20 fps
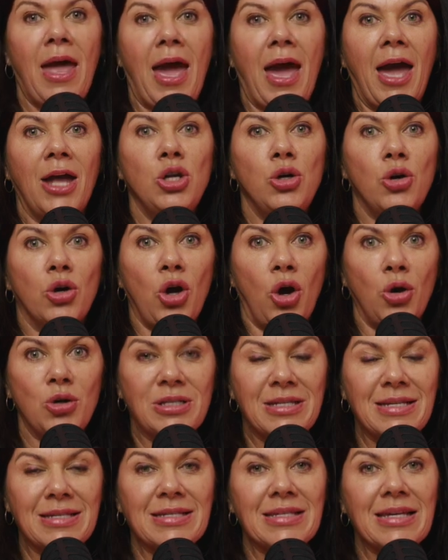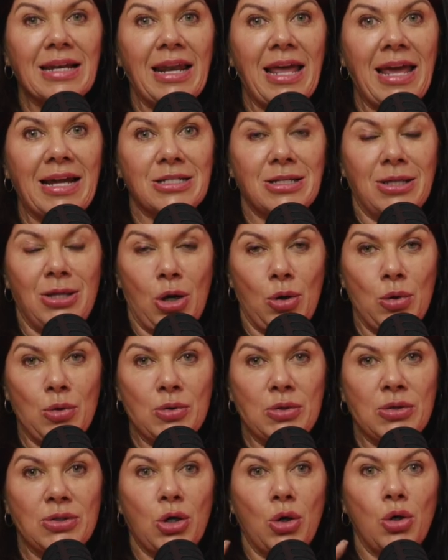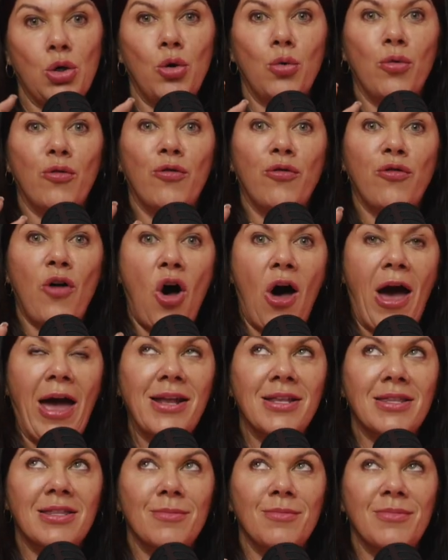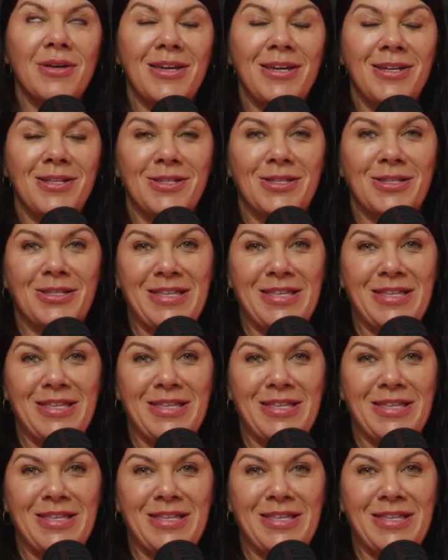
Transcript: And you're going to select those. So you find them in